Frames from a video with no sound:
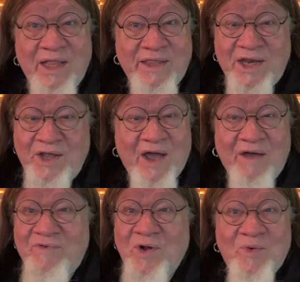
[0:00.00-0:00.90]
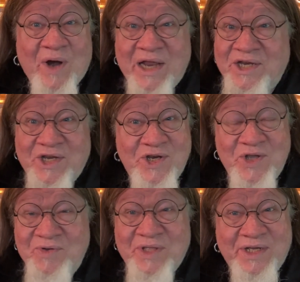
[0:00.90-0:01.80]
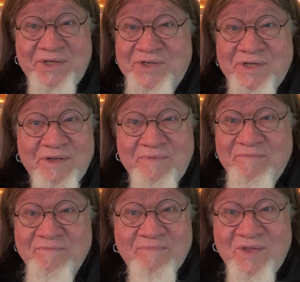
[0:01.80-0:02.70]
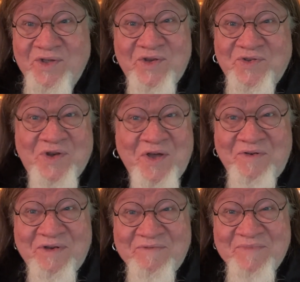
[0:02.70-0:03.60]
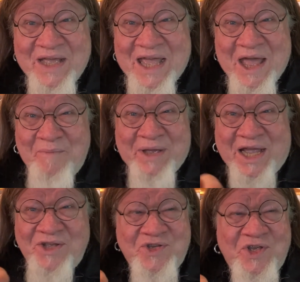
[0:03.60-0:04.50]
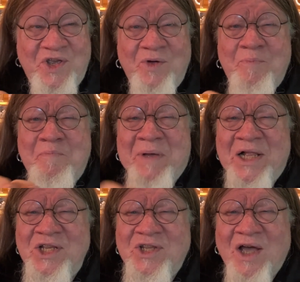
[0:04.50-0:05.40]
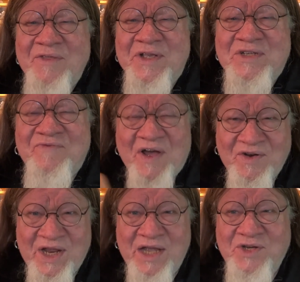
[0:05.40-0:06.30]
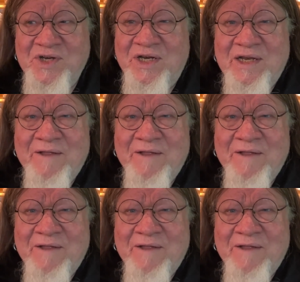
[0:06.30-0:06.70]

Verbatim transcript: then you have no right to do this. You just don't. Because you build on this foundation.